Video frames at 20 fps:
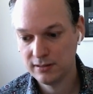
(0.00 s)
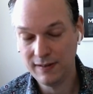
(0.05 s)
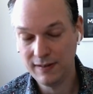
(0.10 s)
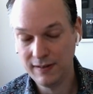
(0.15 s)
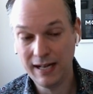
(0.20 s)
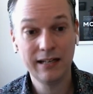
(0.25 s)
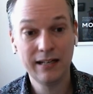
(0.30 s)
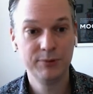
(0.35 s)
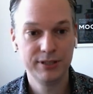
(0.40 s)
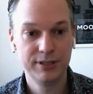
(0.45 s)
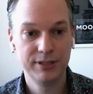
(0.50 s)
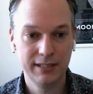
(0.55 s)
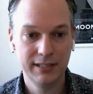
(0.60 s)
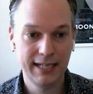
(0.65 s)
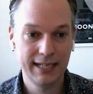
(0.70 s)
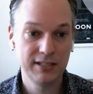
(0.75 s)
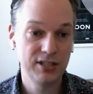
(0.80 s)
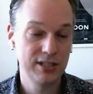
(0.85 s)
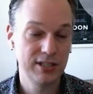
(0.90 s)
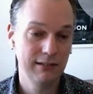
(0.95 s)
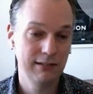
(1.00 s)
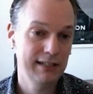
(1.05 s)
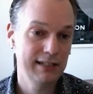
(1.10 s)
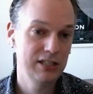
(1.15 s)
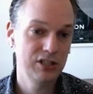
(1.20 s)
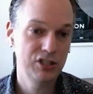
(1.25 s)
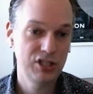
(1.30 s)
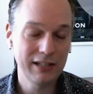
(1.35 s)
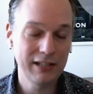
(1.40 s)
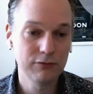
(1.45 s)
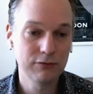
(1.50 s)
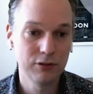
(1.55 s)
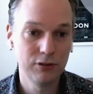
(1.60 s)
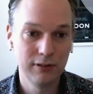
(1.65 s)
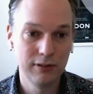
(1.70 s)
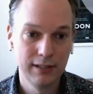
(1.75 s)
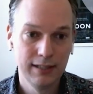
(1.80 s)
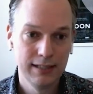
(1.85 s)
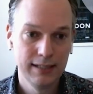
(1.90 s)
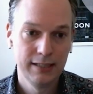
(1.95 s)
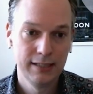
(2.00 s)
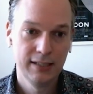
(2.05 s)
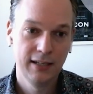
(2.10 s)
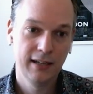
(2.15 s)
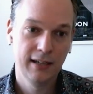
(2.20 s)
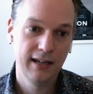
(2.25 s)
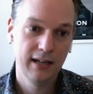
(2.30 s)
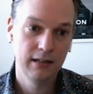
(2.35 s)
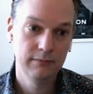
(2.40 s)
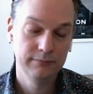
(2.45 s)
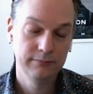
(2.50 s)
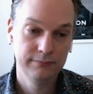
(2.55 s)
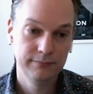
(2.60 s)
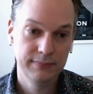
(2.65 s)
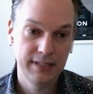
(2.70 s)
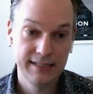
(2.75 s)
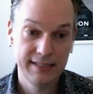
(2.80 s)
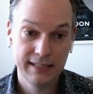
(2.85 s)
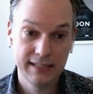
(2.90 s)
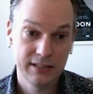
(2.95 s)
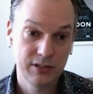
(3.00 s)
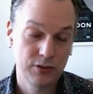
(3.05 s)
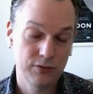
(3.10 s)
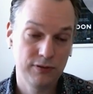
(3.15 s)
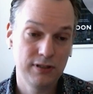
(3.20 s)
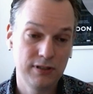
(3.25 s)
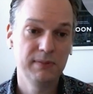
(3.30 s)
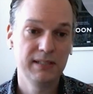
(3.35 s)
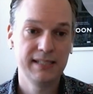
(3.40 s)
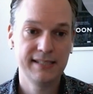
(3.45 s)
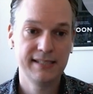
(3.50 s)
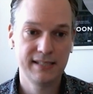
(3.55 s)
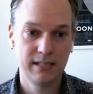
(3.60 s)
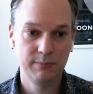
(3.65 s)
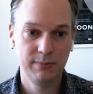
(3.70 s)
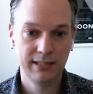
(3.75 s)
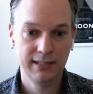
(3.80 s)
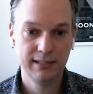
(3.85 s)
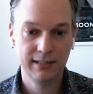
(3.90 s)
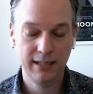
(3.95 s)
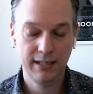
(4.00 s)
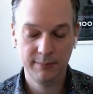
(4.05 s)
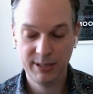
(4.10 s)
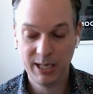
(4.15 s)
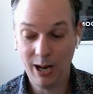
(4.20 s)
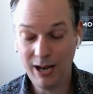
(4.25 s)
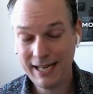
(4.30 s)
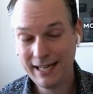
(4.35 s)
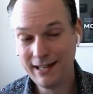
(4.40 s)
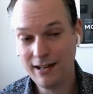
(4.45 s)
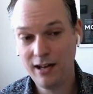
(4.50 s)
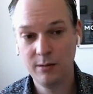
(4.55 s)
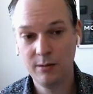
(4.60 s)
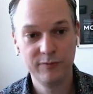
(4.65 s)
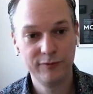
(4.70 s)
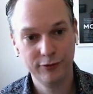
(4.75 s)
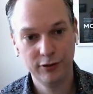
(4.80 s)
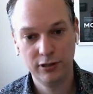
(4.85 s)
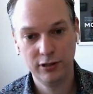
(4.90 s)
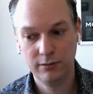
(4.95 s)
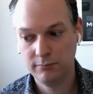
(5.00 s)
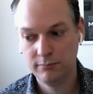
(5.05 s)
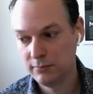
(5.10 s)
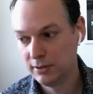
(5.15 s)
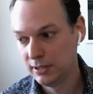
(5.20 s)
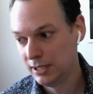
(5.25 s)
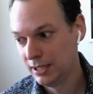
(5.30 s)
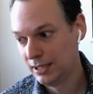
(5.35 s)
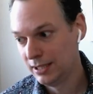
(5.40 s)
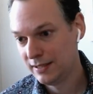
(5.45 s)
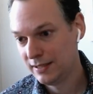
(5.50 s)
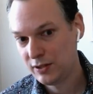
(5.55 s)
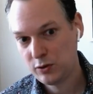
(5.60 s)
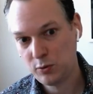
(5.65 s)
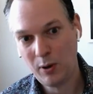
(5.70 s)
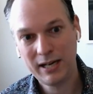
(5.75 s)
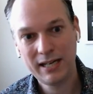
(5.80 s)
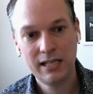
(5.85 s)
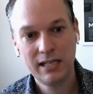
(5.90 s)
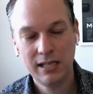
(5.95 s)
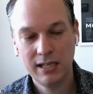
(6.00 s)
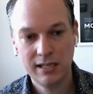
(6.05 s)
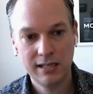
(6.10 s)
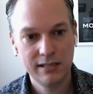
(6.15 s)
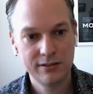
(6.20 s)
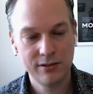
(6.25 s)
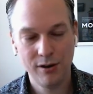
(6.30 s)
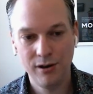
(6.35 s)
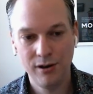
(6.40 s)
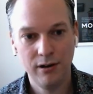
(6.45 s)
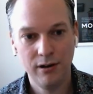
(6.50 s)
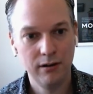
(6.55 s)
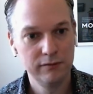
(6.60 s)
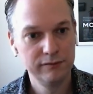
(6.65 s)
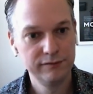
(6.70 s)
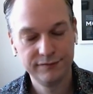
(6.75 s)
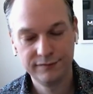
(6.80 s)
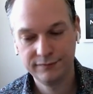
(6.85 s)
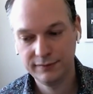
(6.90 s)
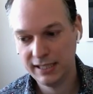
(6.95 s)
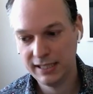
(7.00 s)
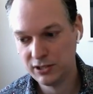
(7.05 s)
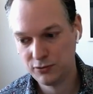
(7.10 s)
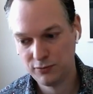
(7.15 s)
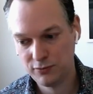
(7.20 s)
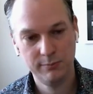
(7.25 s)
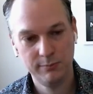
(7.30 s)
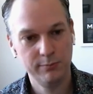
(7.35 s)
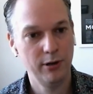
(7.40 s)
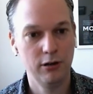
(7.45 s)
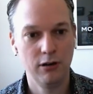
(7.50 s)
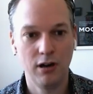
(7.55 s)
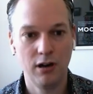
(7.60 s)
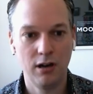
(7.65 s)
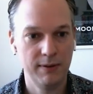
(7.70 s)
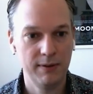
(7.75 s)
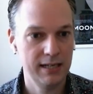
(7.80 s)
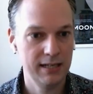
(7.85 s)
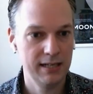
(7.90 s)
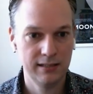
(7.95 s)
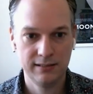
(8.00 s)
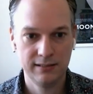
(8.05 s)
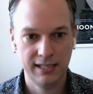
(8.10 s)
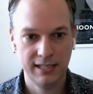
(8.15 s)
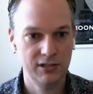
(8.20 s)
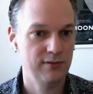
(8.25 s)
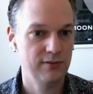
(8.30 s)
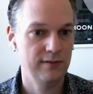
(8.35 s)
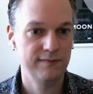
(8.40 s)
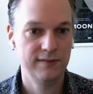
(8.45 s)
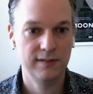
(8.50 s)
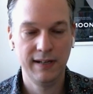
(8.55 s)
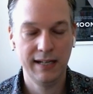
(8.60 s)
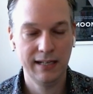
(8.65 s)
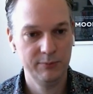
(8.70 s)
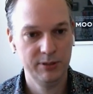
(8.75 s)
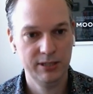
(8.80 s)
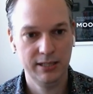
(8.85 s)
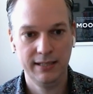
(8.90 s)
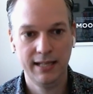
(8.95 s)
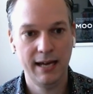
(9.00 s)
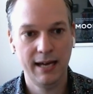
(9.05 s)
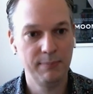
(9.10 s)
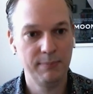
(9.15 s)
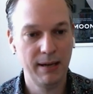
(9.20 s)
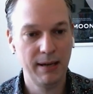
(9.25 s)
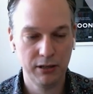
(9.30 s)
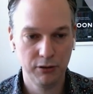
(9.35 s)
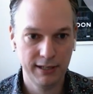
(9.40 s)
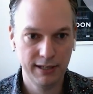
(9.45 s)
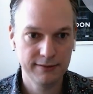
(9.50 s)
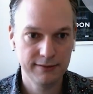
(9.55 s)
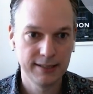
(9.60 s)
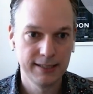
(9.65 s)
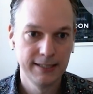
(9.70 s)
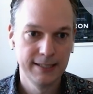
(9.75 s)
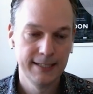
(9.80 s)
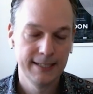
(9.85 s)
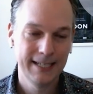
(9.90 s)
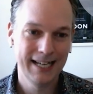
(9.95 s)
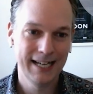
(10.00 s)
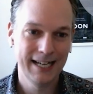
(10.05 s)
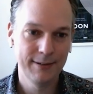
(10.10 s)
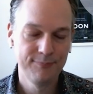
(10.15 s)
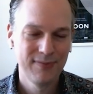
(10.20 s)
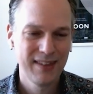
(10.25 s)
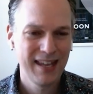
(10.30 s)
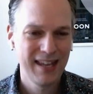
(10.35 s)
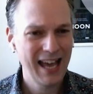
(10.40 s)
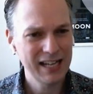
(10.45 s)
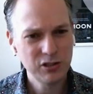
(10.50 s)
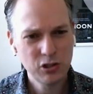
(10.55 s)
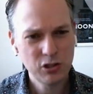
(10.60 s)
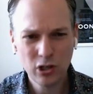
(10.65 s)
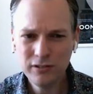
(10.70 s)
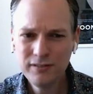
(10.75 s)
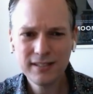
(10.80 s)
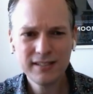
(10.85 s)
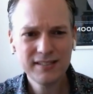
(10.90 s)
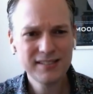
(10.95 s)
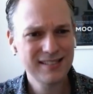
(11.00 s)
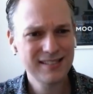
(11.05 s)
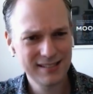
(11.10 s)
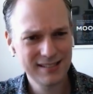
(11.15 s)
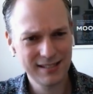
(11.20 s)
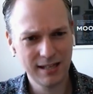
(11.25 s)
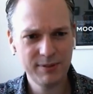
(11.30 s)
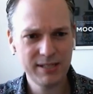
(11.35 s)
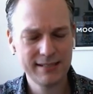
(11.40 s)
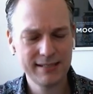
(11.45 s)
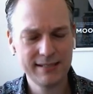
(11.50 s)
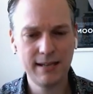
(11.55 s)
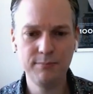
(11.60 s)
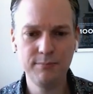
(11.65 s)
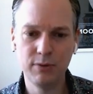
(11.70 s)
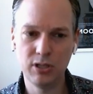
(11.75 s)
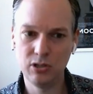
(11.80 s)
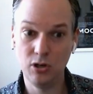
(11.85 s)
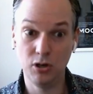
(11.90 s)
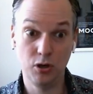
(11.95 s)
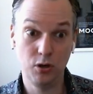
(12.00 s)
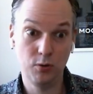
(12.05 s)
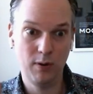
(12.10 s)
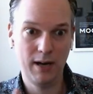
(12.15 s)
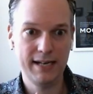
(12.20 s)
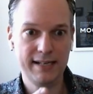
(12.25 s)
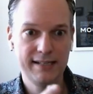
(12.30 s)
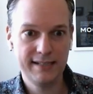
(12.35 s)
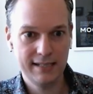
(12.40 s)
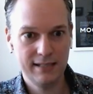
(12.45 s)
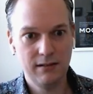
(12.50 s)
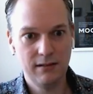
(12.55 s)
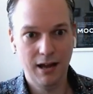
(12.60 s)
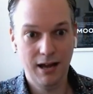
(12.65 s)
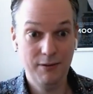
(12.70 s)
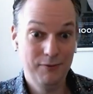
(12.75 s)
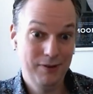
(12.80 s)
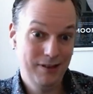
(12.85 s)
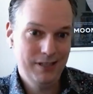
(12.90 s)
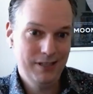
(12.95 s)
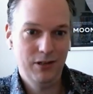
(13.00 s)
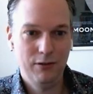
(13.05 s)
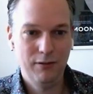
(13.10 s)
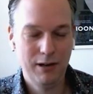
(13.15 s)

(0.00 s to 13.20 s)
development and engineering in general is extremely similar. I mean, I come from 20 years of extreme programming and test-driven development and that background. And John does to some extent, but not quite as in, I